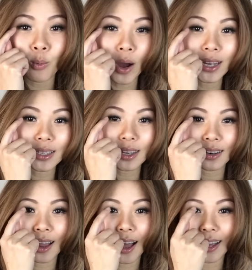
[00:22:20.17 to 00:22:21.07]
white
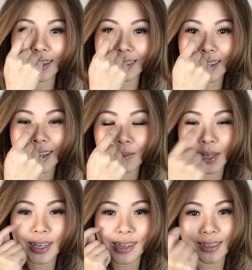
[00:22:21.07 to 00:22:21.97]
line
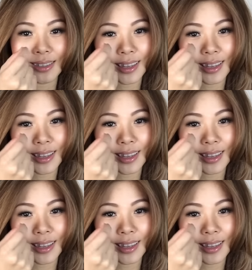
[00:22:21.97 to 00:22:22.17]
because